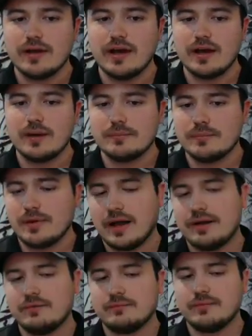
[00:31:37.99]
I'm
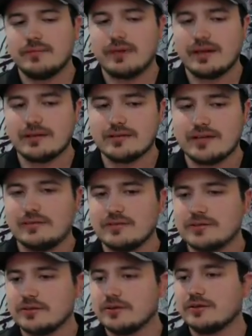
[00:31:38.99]
not
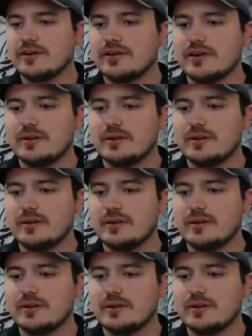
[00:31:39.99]
exactly sure.